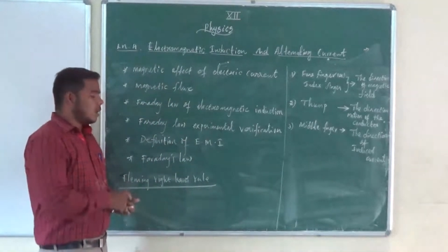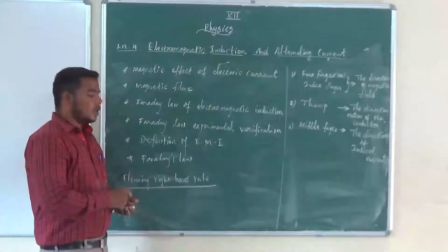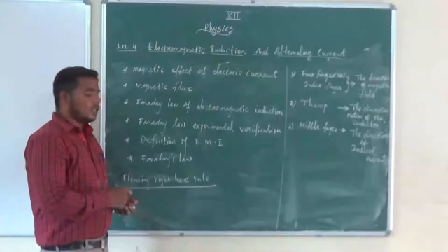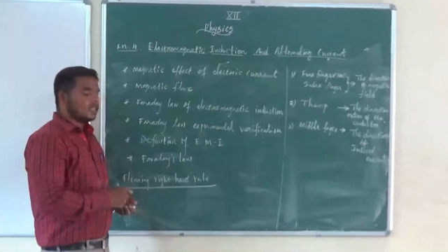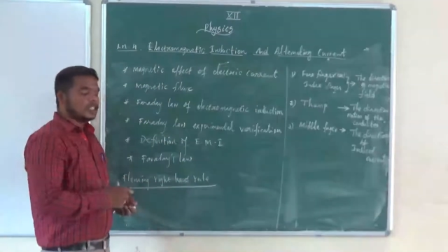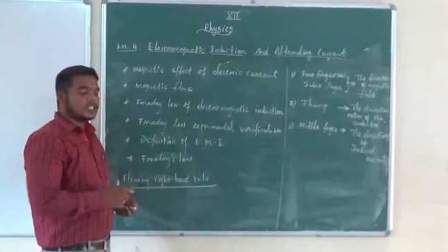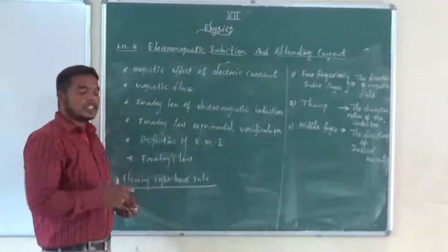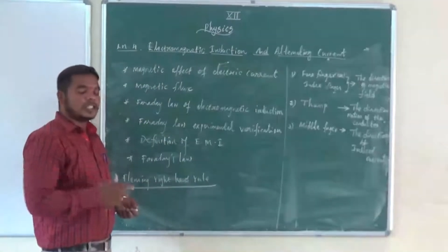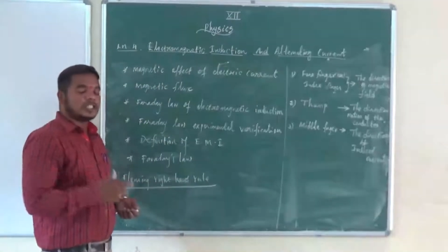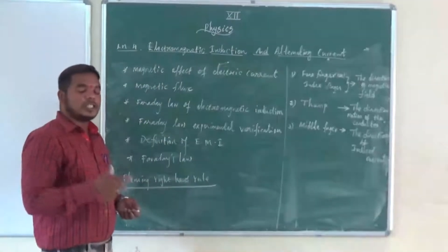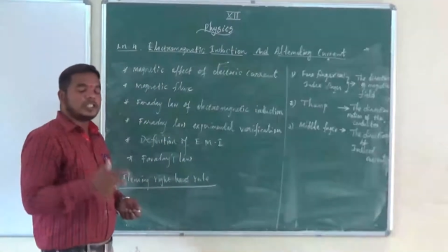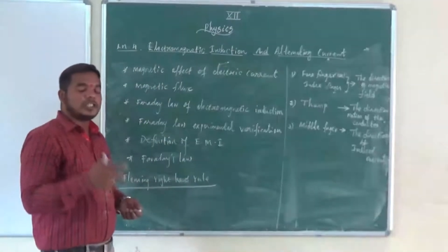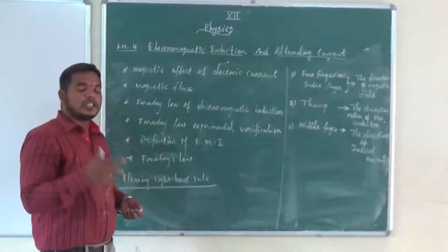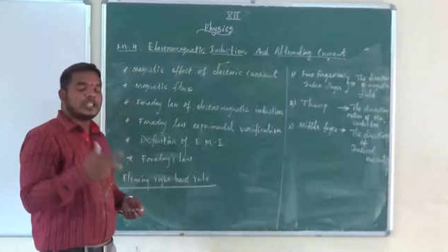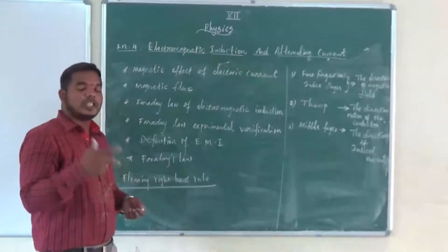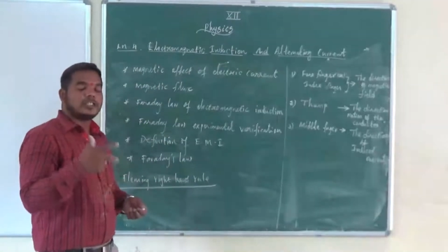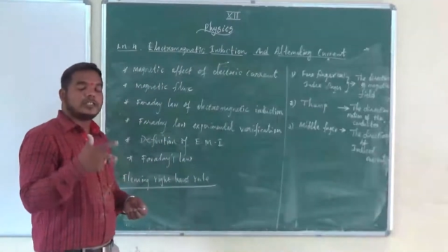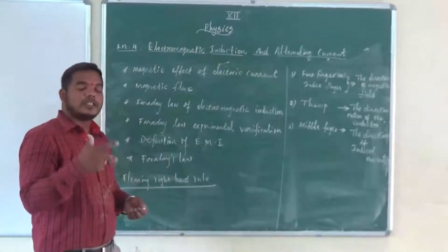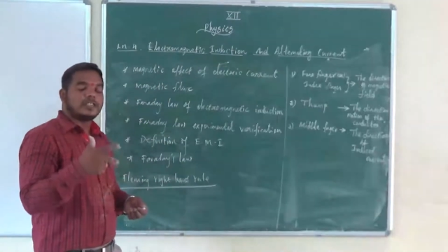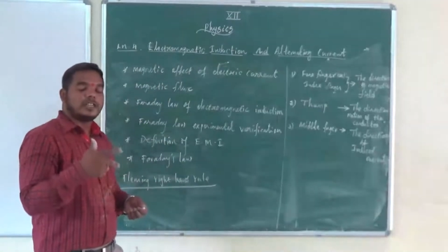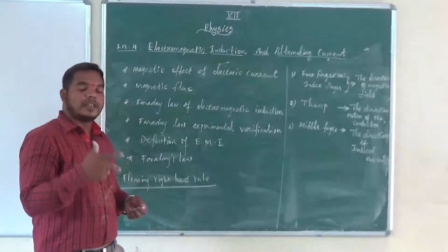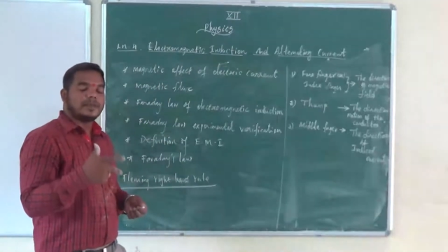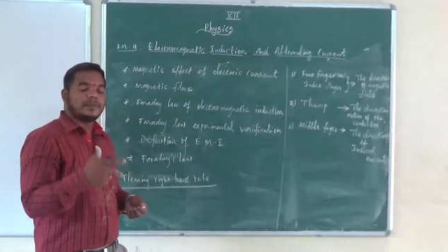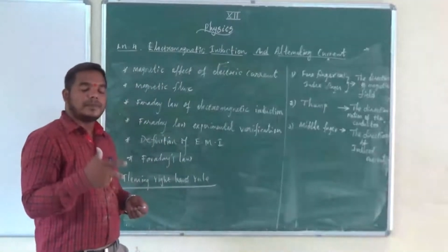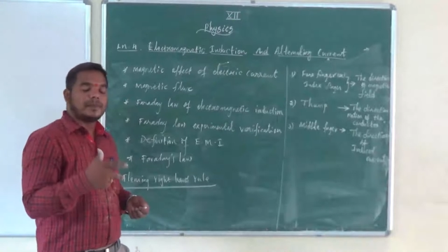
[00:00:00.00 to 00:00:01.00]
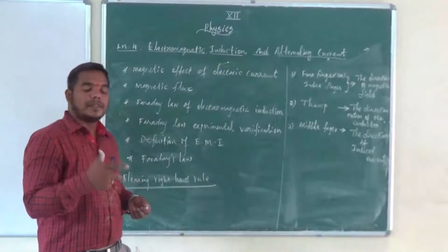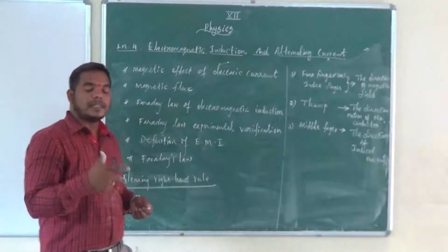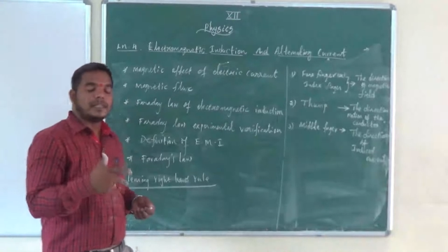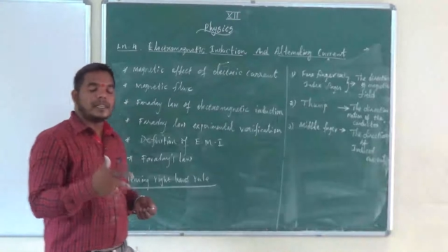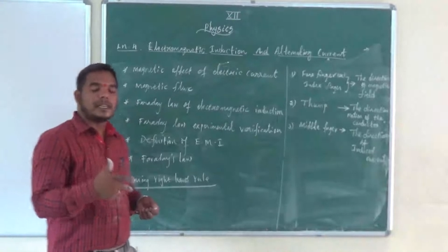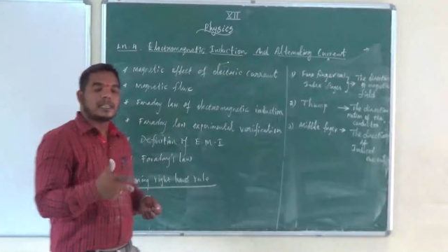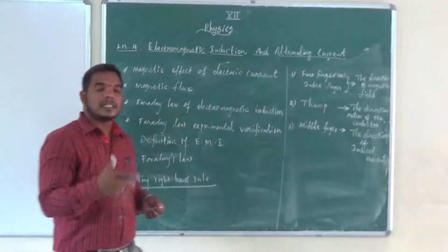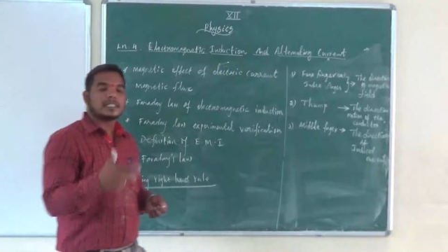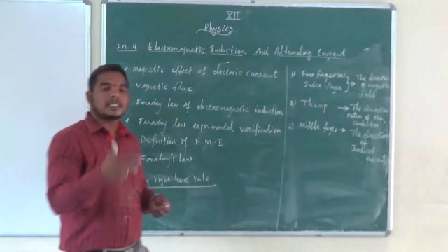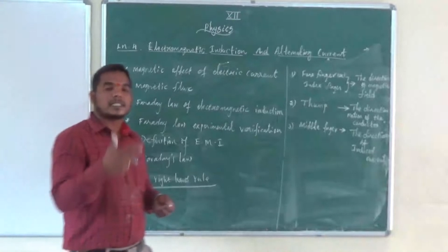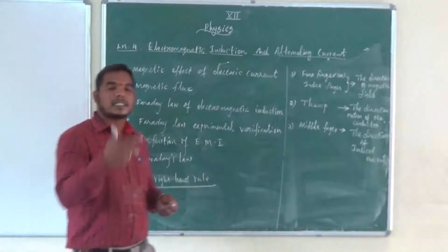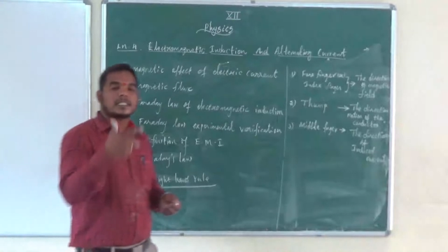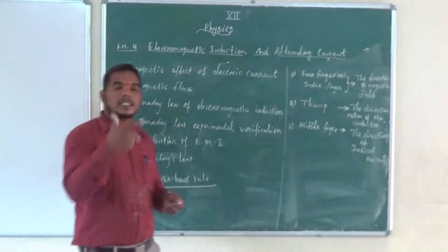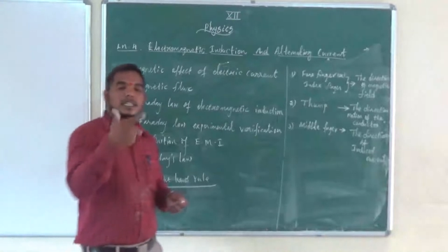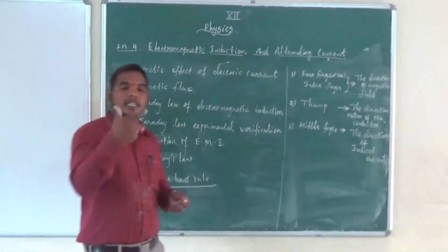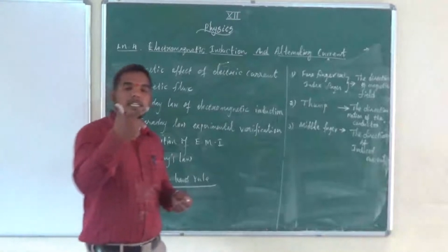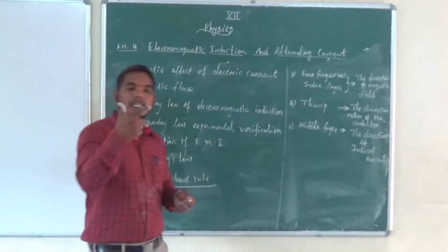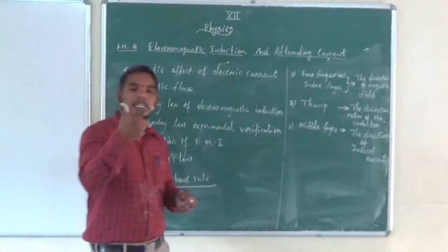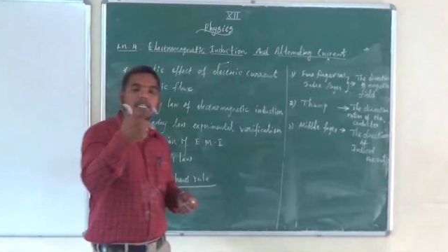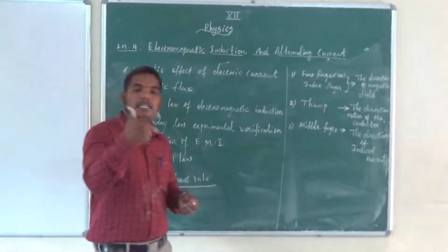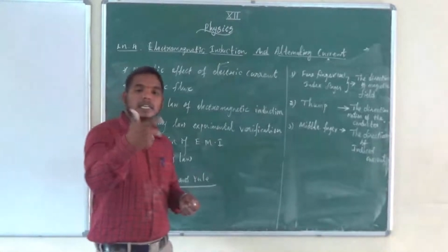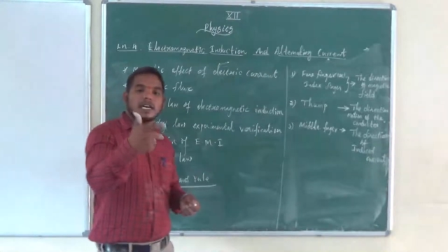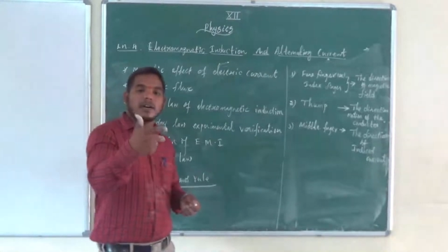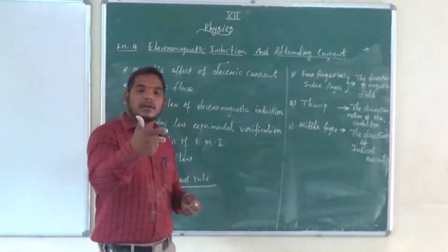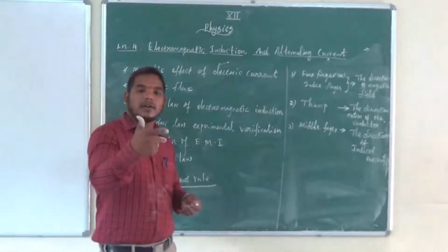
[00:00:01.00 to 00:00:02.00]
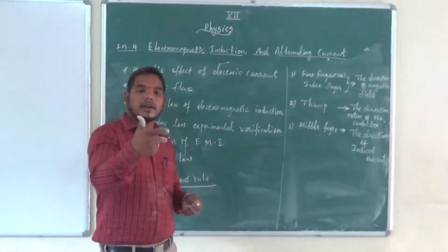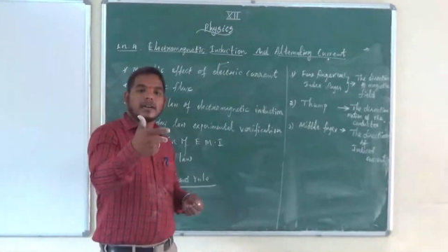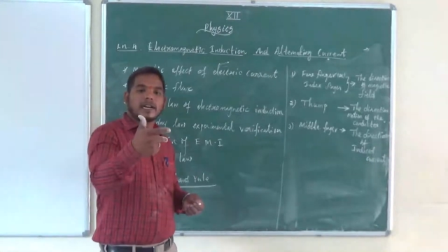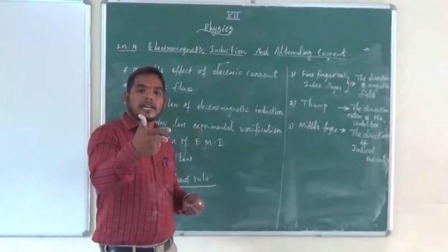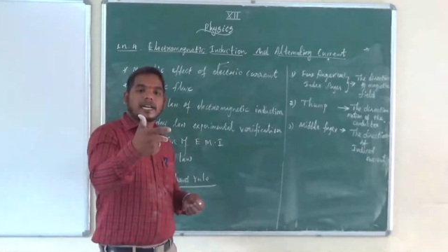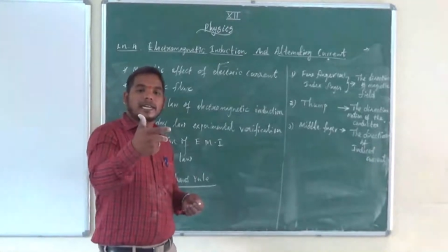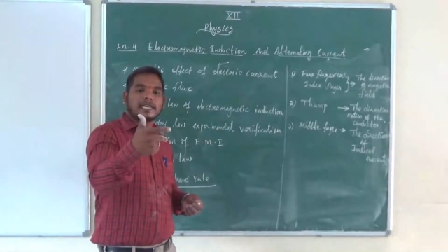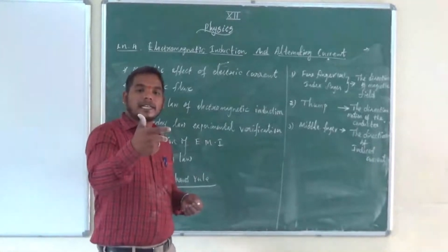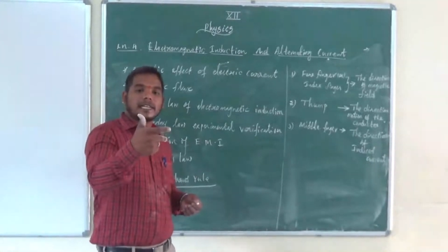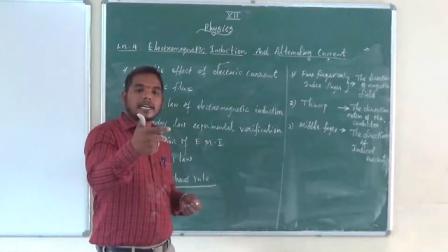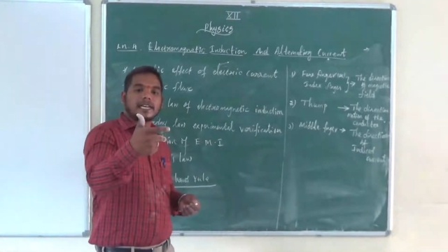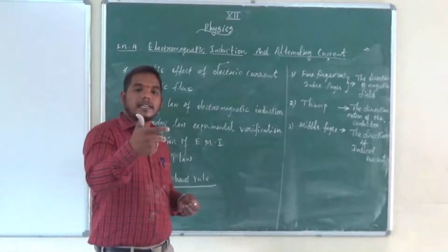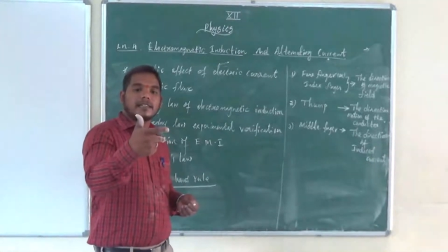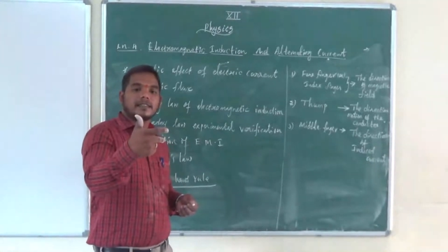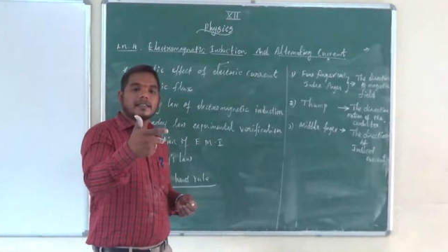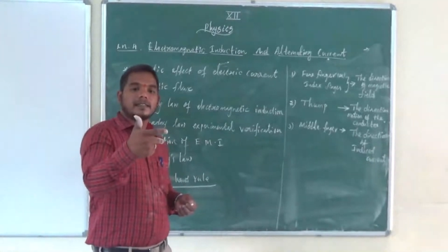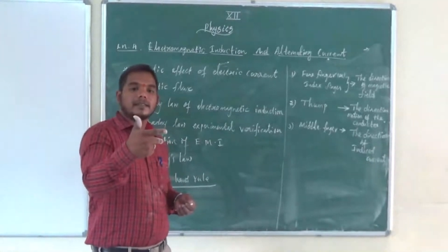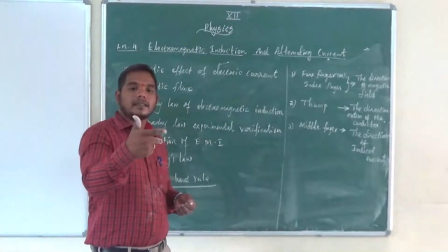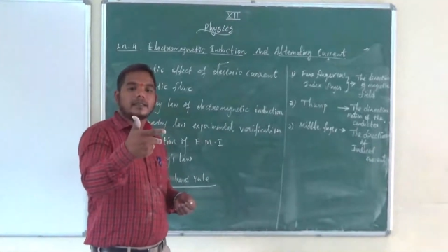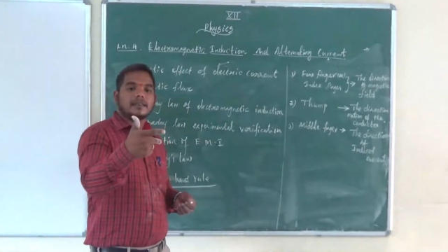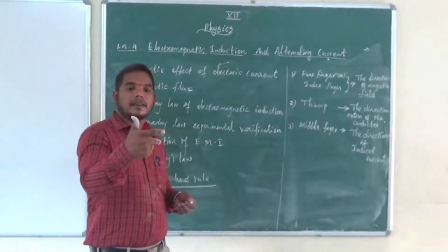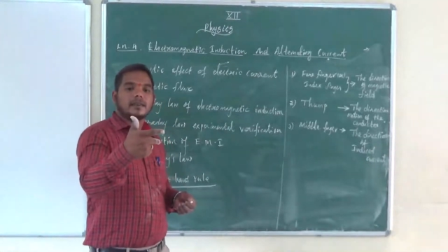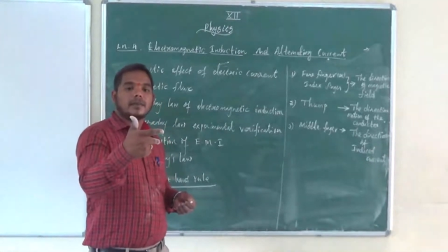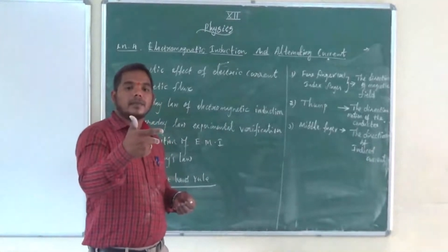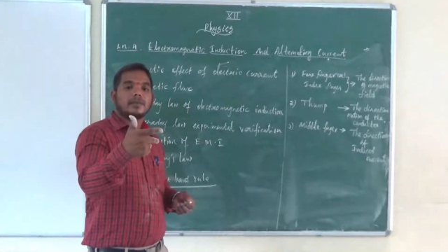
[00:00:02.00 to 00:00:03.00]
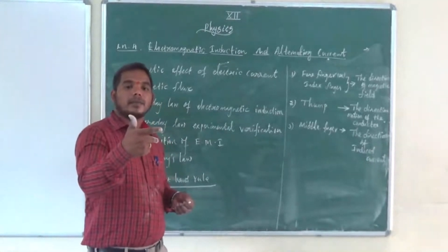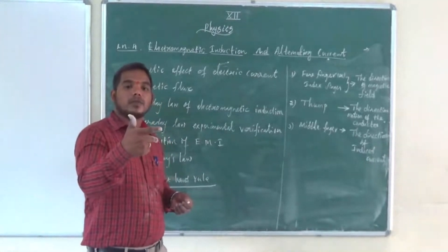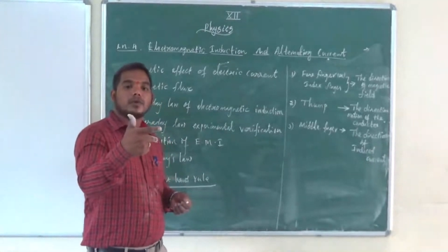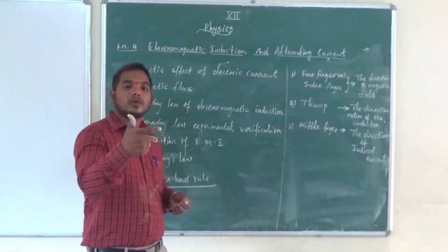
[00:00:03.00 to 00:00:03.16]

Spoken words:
Stitch the three fingers in our right hand,